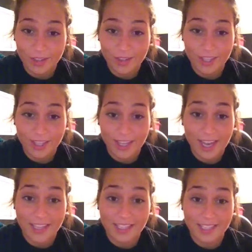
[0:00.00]
learning the
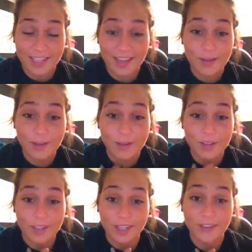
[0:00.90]
content that we're
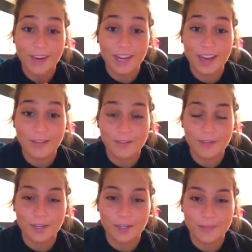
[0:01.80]
learning right now
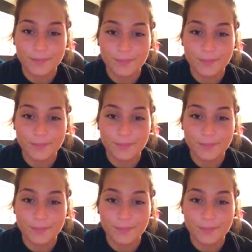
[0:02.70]
for